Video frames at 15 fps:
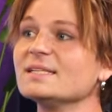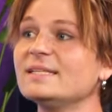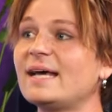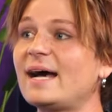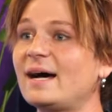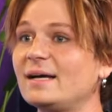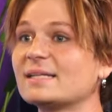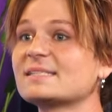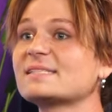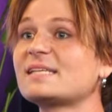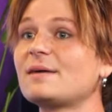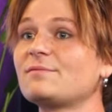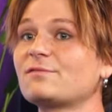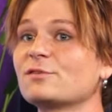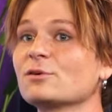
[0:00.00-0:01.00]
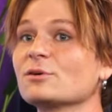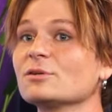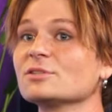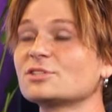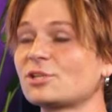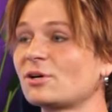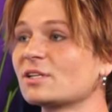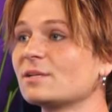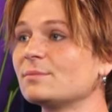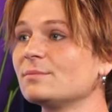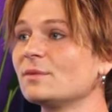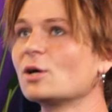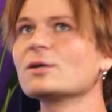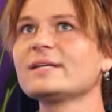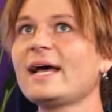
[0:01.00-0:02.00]
Yeah, except for Charlie.
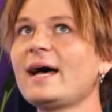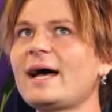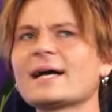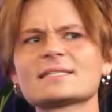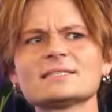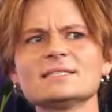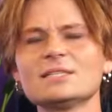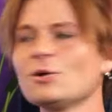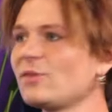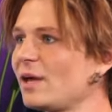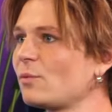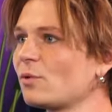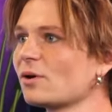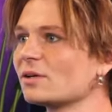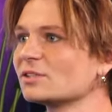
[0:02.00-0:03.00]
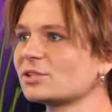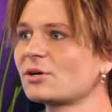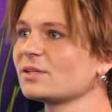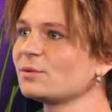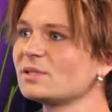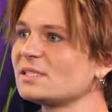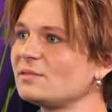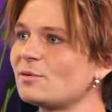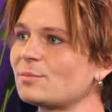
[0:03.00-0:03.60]
Or actually, no, they were. Charlie wasn't